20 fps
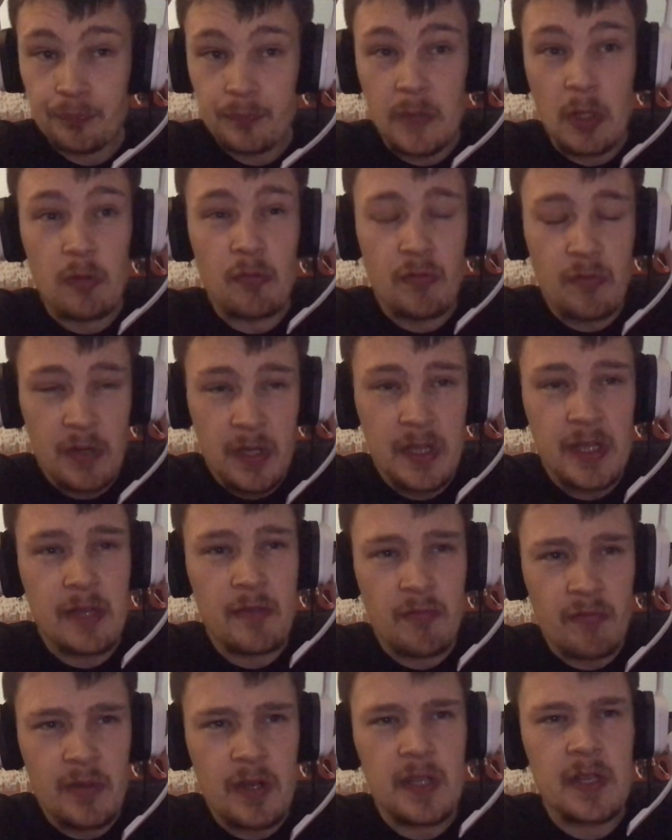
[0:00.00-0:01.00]
Really,
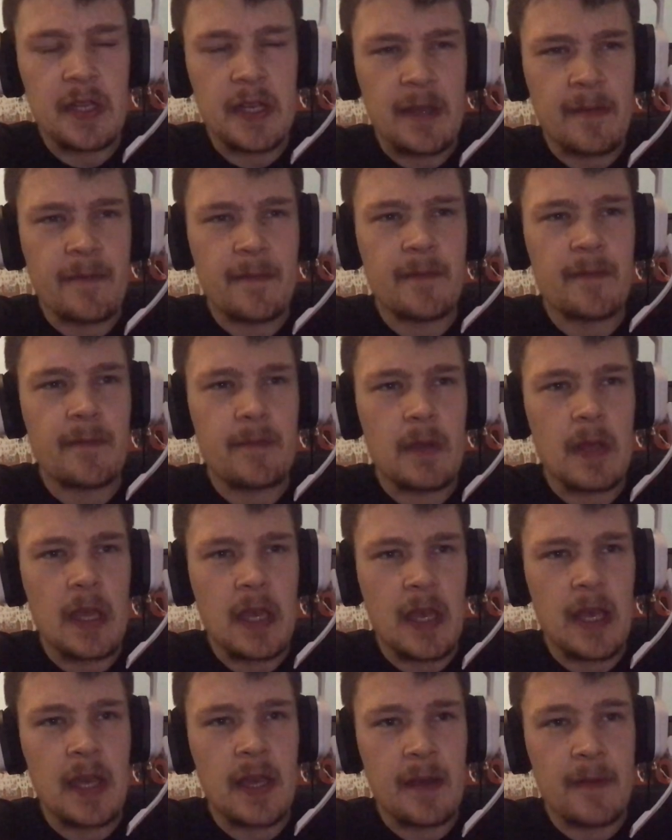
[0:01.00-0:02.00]
really
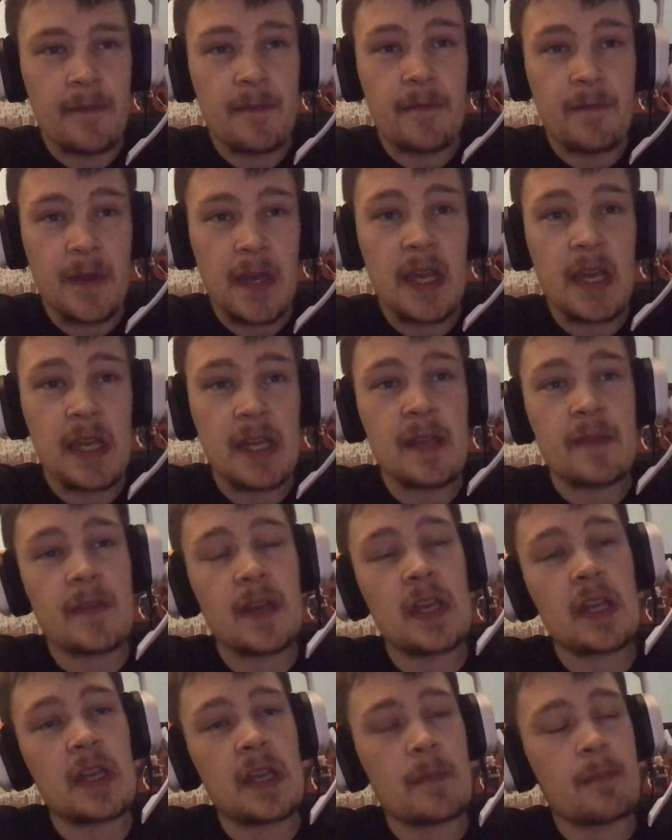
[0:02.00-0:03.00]
very,
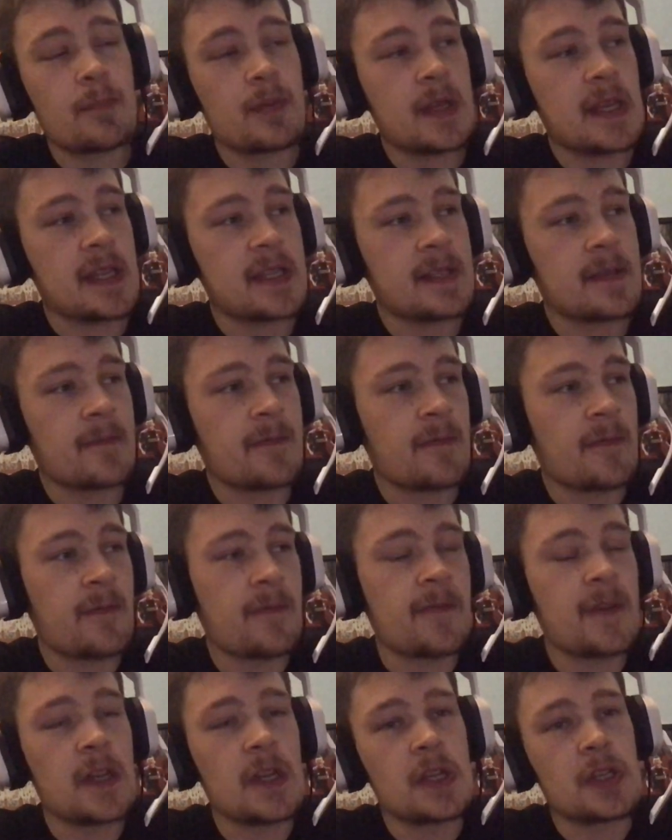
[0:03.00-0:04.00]
very impressive
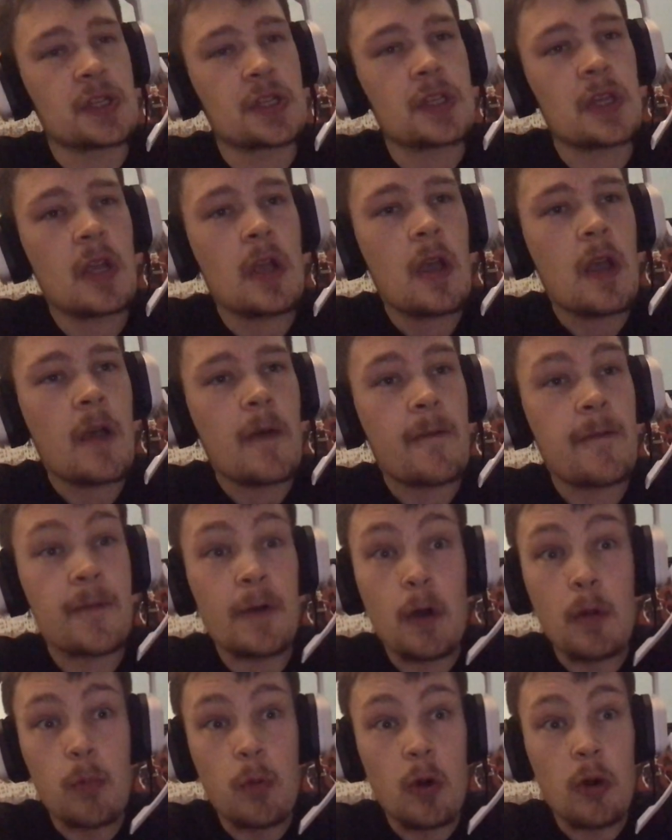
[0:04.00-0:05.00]
finish
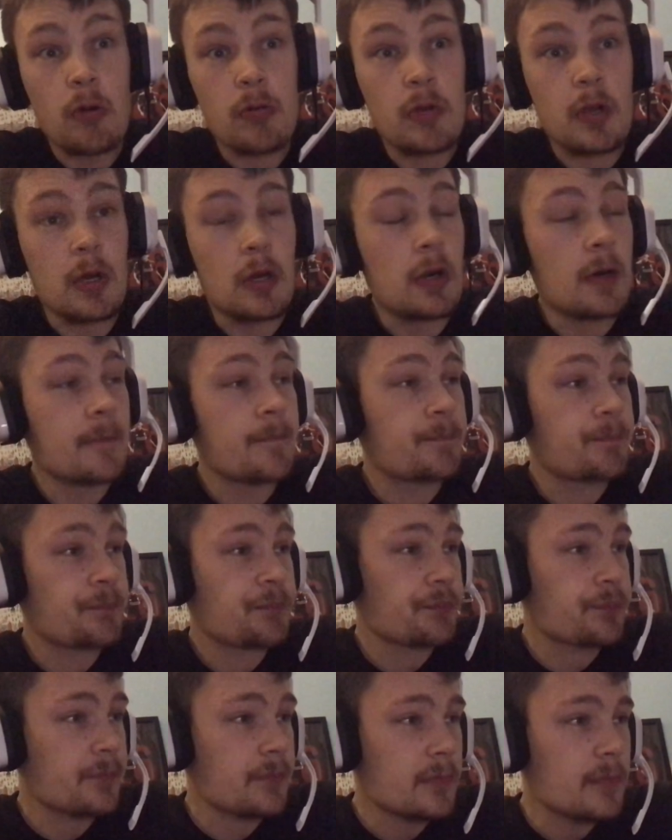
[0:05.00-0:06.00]
from Walcott.
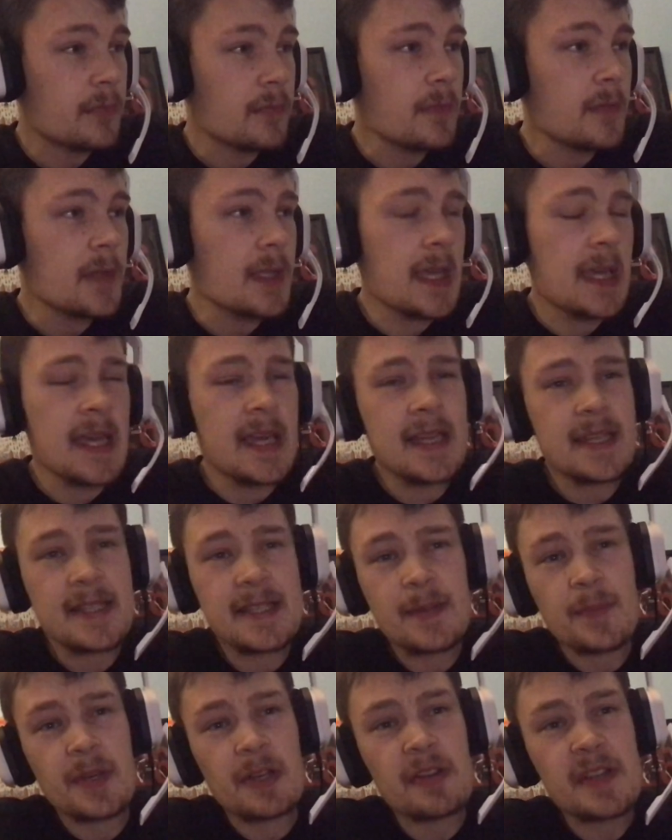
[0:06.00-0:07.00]
And
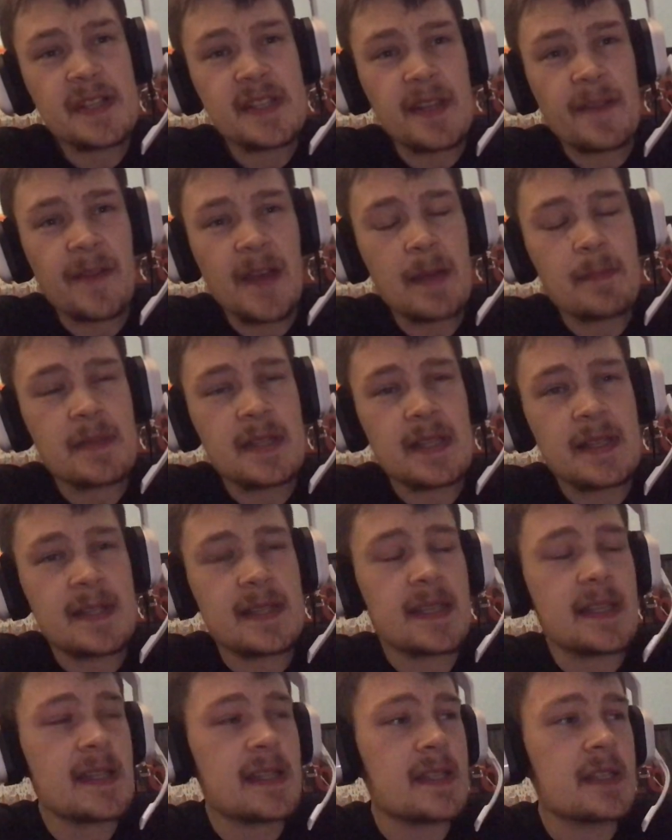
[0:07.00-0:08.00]
to be honest, Southampton
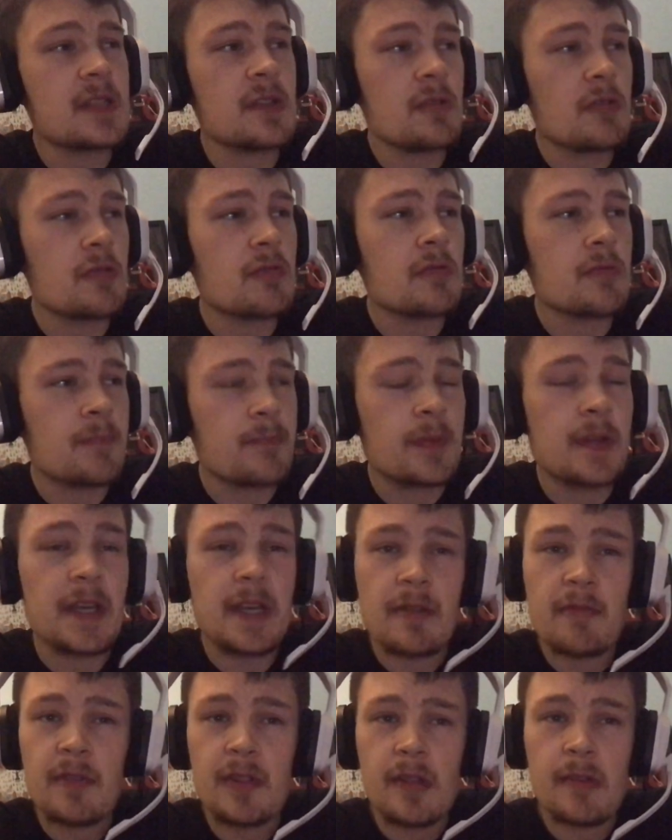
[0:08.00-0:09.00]
did, you know,
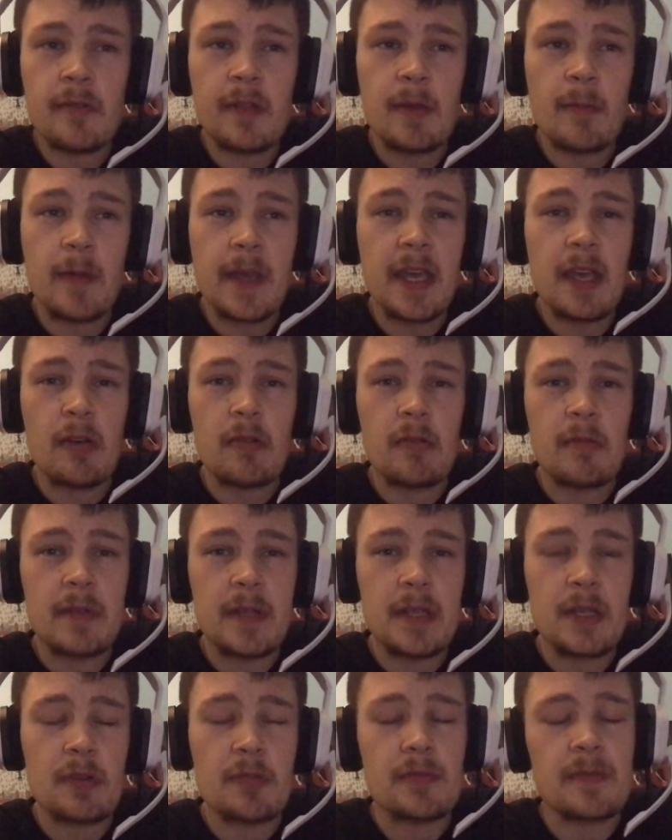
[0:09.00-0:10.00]
play really, really well.
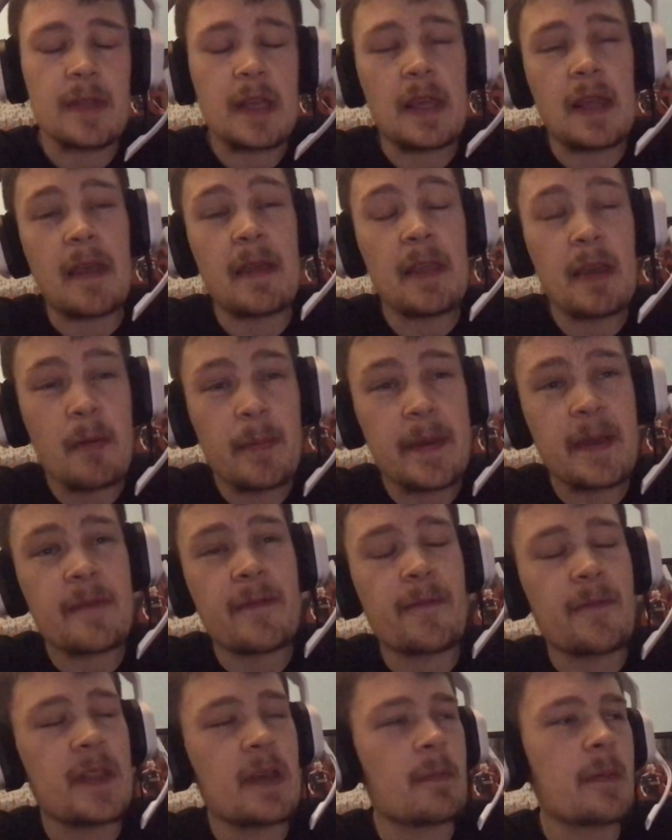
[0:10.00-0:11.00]
You know, they'll be
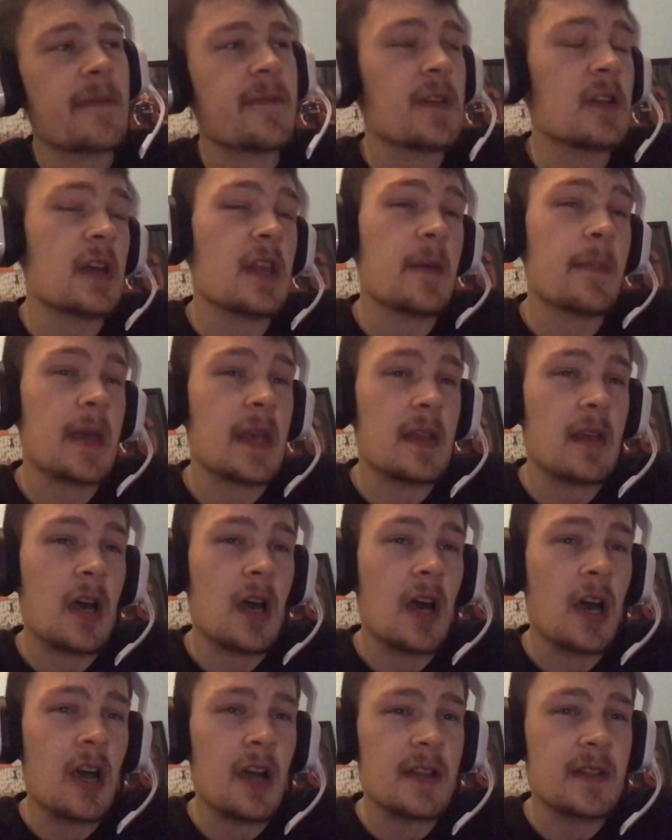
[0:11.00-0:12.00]
feeling a bit
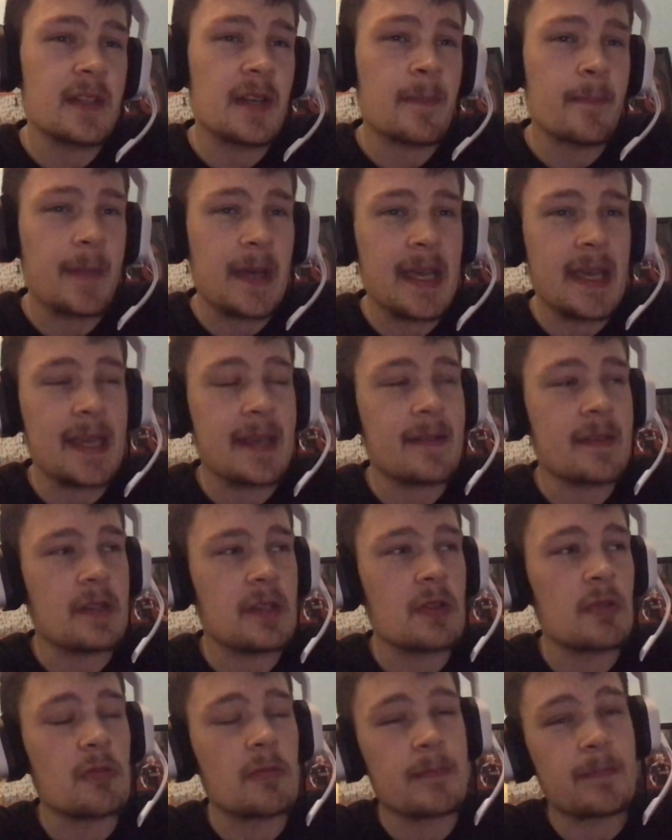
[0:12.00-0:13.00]
hard done by,
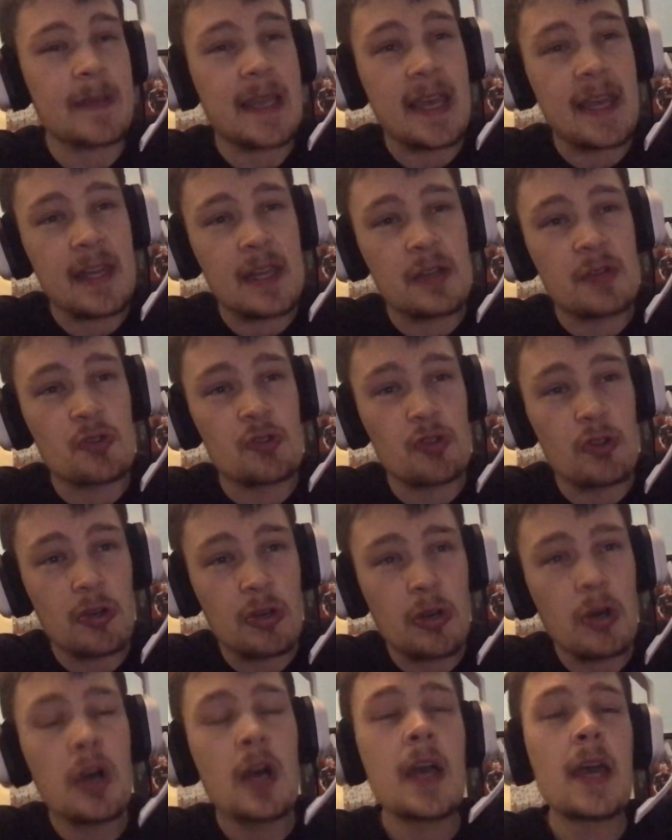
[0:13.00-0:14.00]
you know, getting a draw.